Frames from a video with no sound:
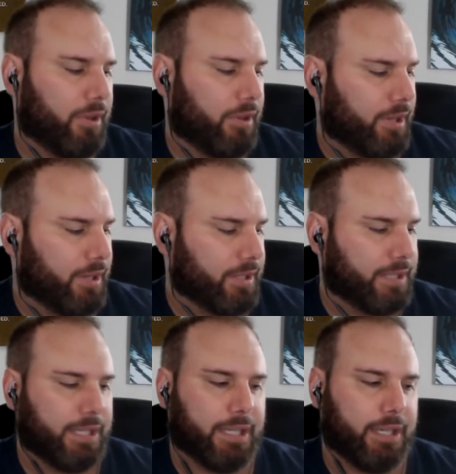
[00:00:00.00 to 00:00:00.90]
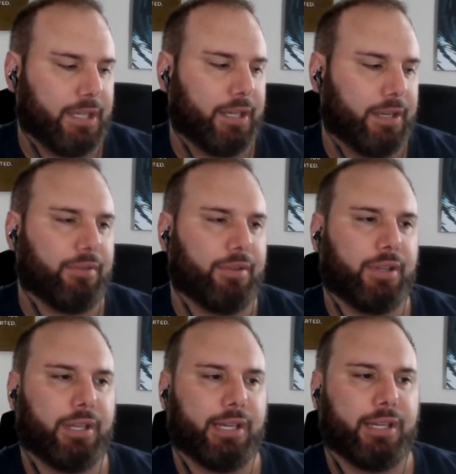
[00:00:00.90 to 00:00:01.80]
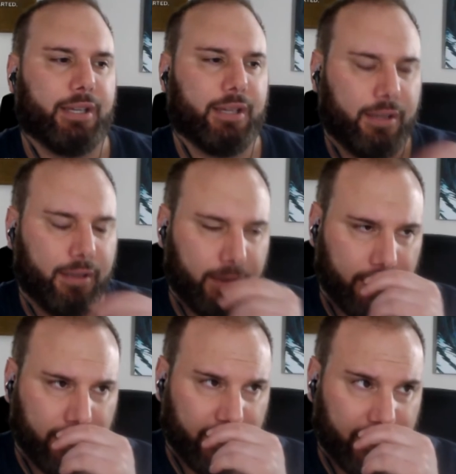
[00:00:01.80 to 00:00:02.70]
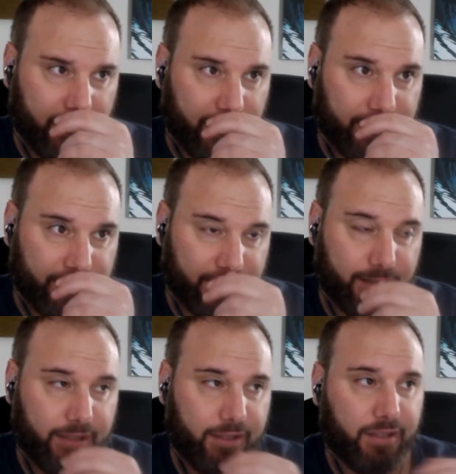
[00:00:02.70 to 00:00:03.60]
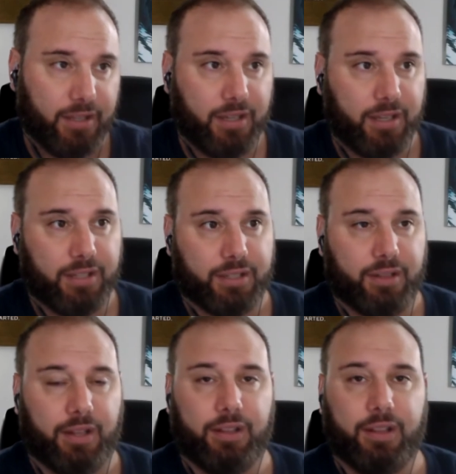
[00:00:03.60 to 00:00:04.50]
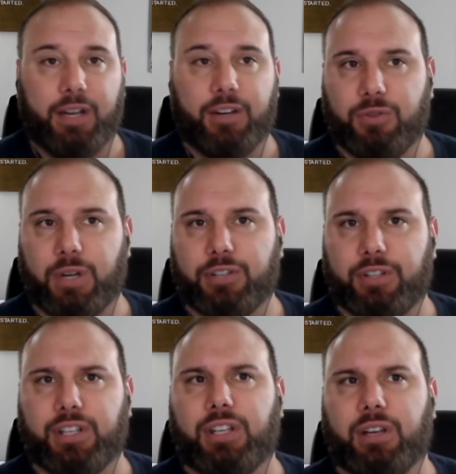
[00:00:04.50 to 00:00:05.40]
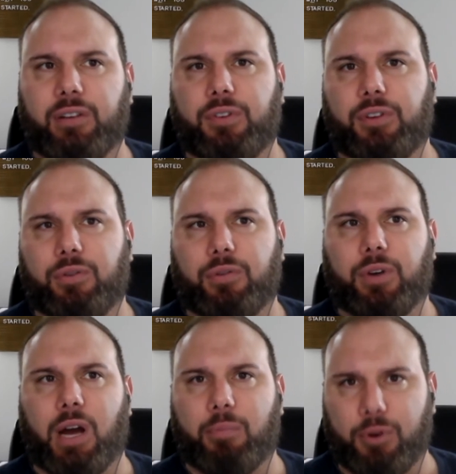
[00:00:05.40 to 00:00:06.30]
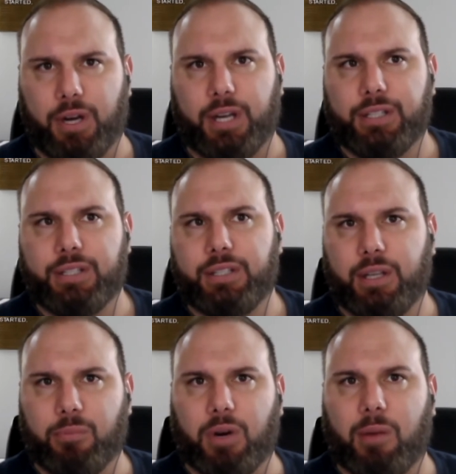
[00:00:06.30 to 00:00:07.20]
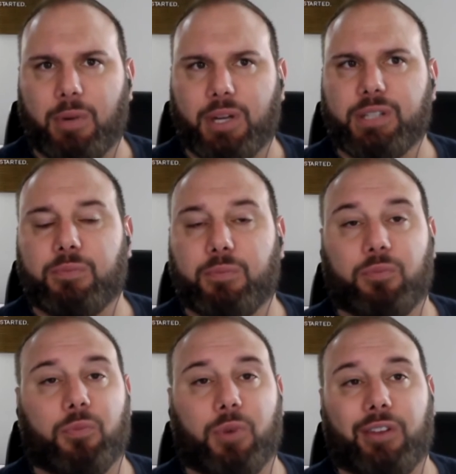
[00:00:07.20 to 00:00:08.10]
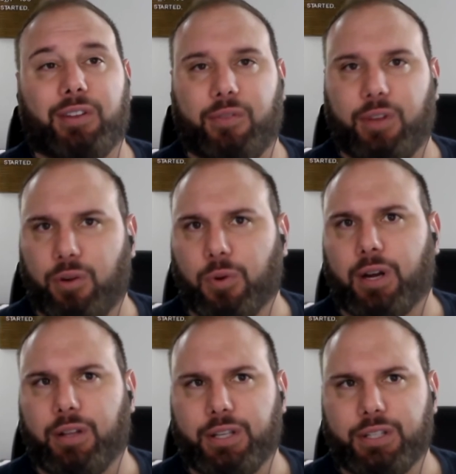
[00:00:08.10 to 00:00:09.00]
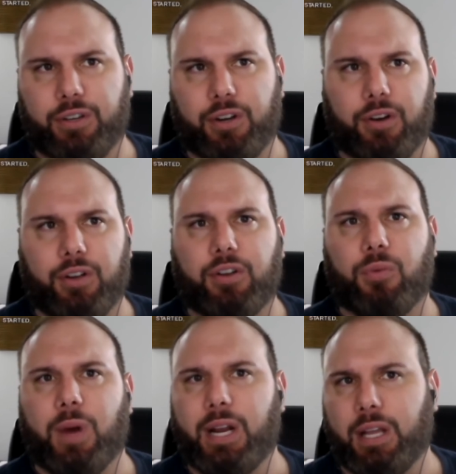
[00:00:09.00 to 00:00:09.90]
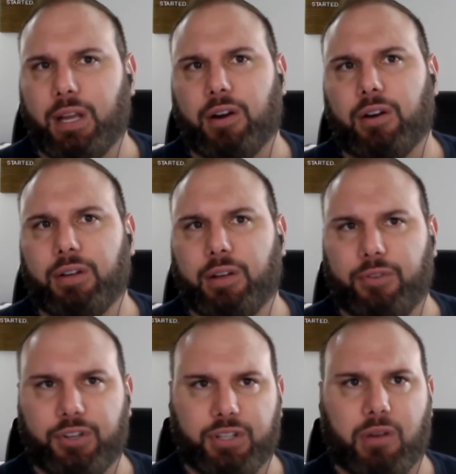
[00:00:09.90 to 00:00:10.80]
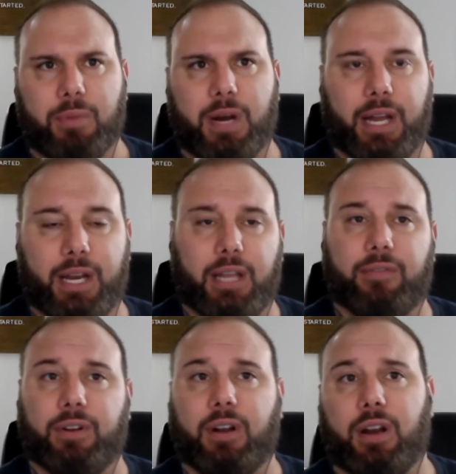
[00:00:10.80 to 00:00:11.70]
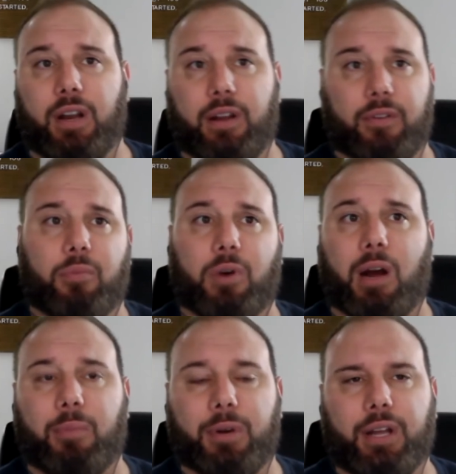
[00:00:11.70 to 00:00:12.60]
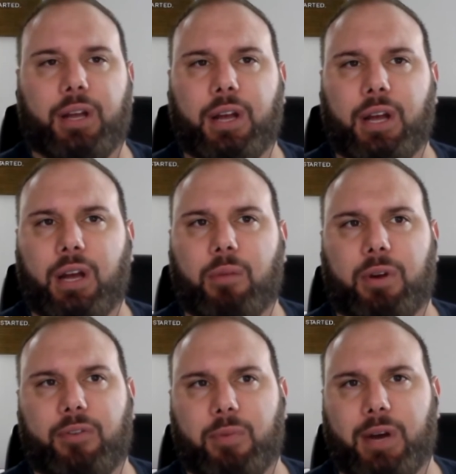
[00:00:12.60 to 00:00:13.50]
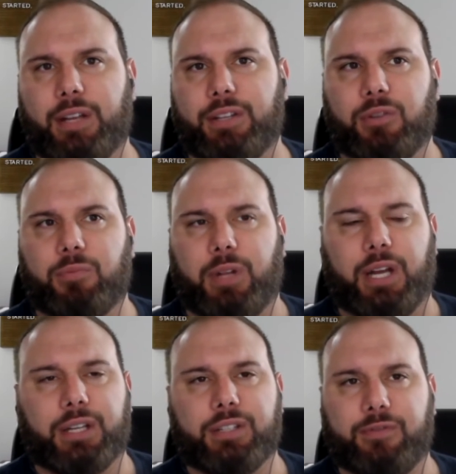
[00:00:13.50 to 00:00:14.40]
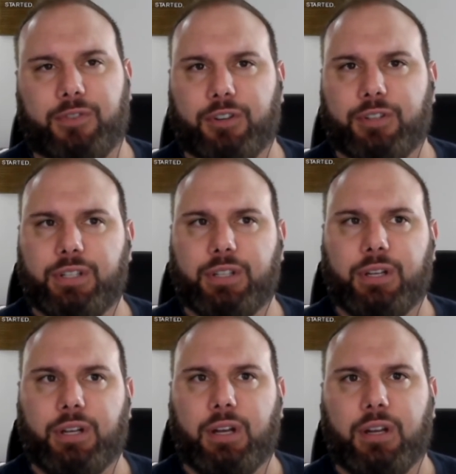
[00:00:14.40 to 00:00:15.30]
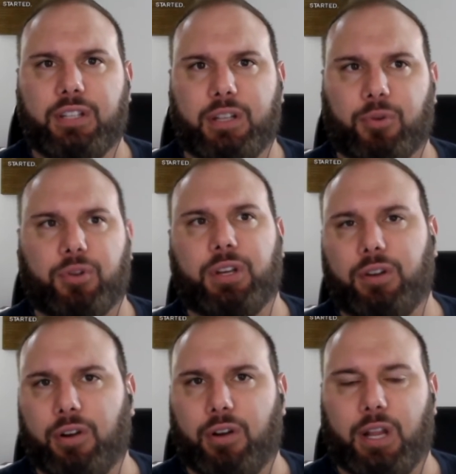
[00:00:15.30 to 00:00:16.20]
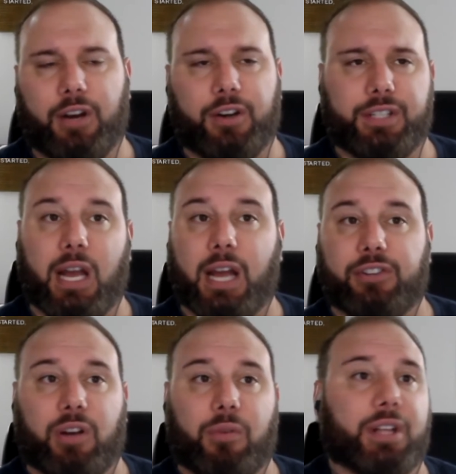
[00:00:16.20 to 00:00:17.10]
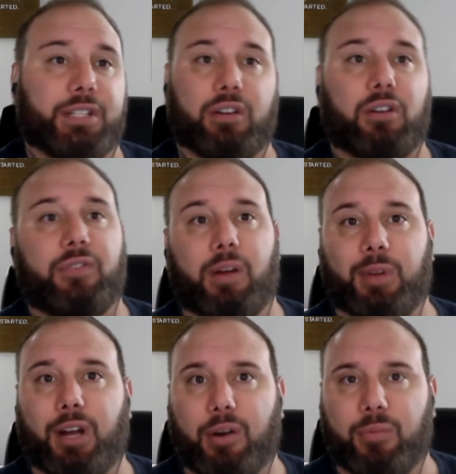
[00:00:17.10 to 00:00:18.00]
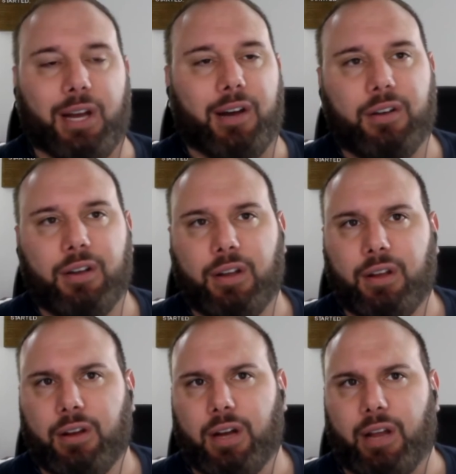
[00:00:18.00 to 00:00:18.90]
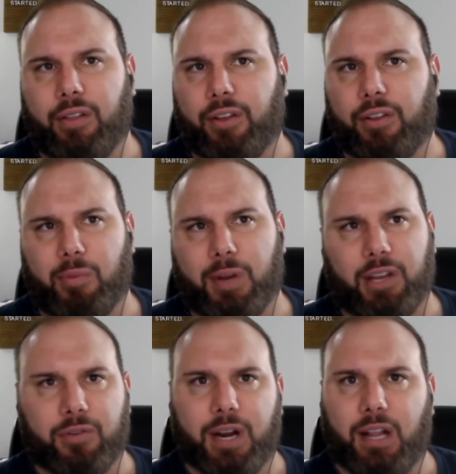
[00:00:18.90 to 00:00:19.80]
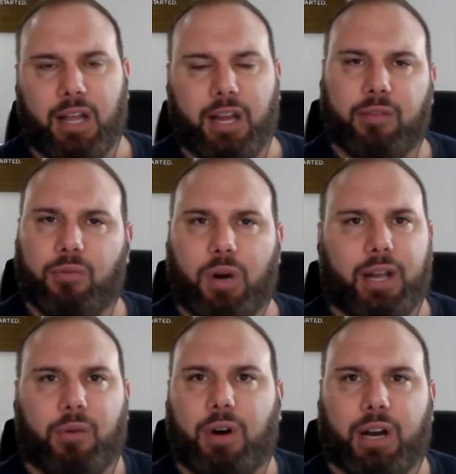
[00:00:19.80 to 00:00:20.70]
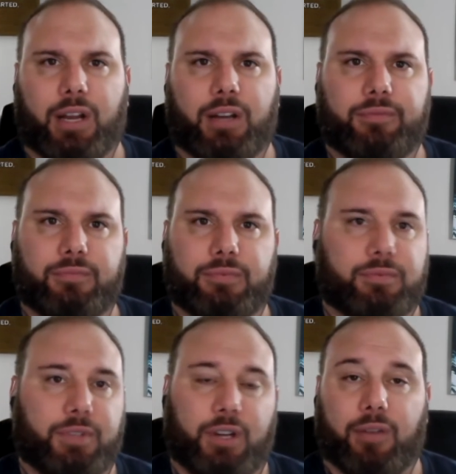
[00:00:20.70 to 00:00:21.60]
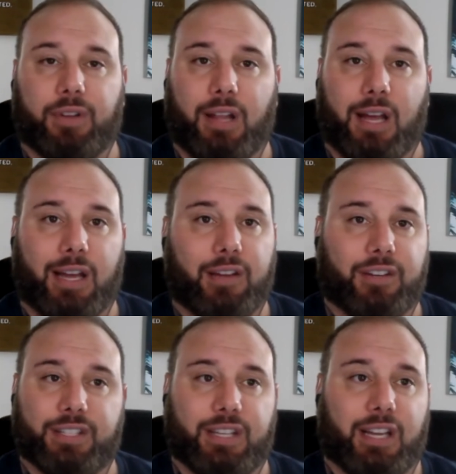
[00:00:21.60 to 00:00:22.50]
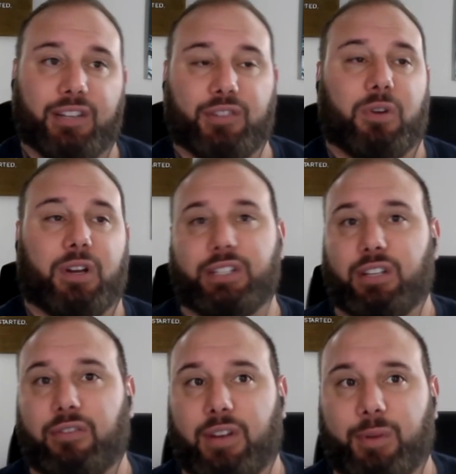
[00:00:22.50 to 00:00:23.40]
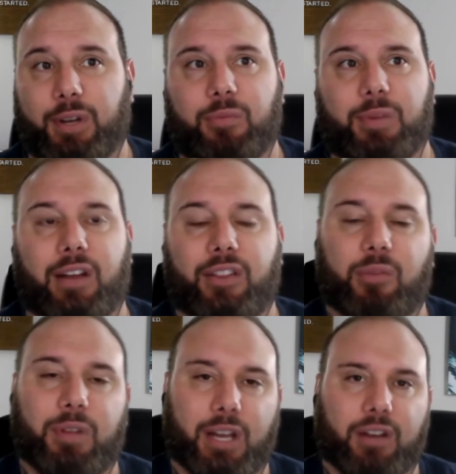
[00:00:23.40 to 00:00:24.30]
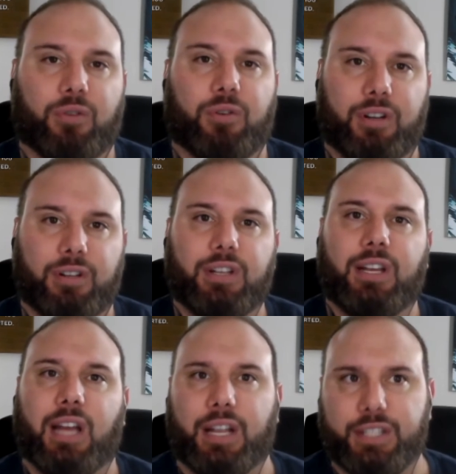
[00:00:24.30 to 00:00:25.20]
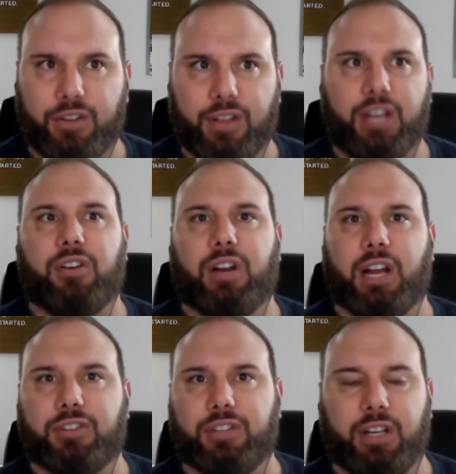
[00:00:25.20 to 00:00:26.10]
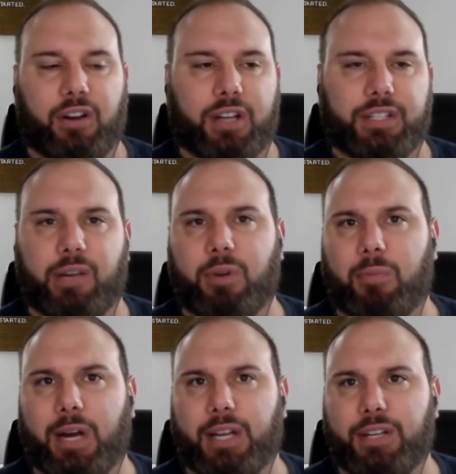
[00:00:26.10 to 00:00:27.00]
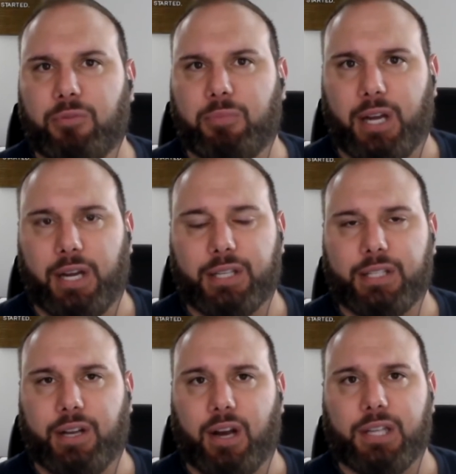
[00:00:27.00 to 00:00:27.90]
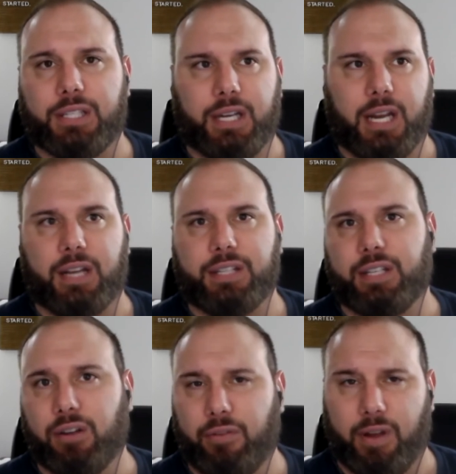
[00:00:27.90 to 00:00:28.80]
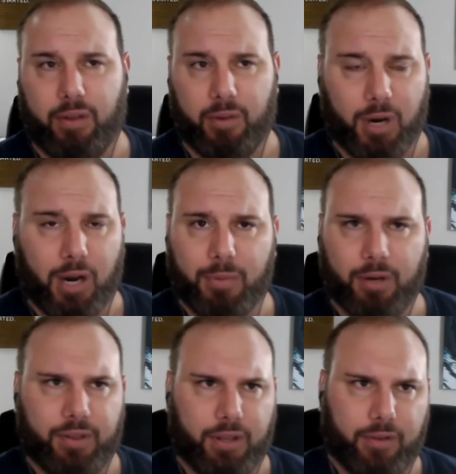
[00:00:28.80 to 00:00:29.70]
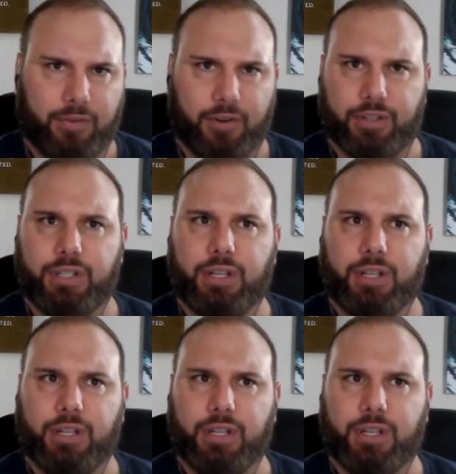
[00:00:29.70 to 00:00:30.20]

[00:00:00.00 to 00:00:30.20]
things that, you know, it is, is lenders will actually give you upgrades in properties relatively quickly. So you don't you can wait a year if you're just going to buy an even an even property. Mm-hmm. But if you buy a duplex first, typically you can go to a lender and say, actually, I want a single family home now. And they'll, they'll make you write a letter of why you want it. You don't have to lie. You can just say, I just want a single family home now. And they'll be like, cool. And so then you can actually, you know, I was able to buy a duplex in Austin and a single family property within the first